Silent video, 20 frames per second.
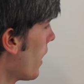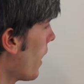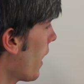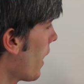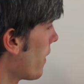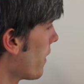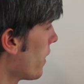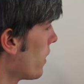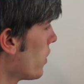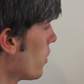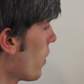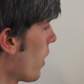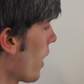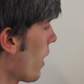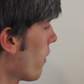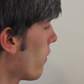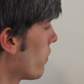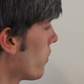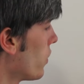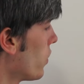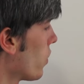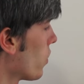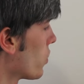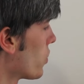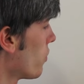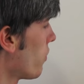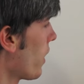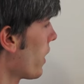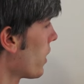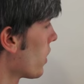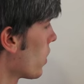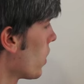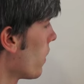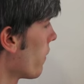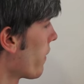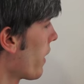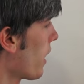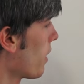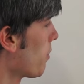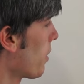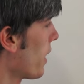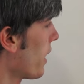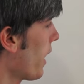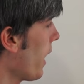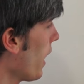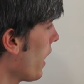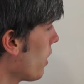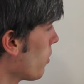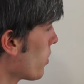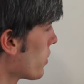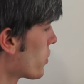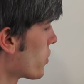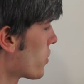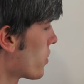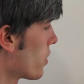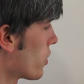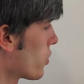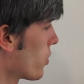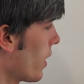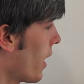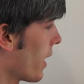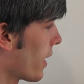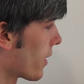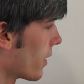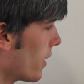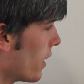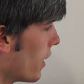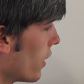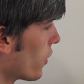And then you have, you're dividing all of that by A, which is the track.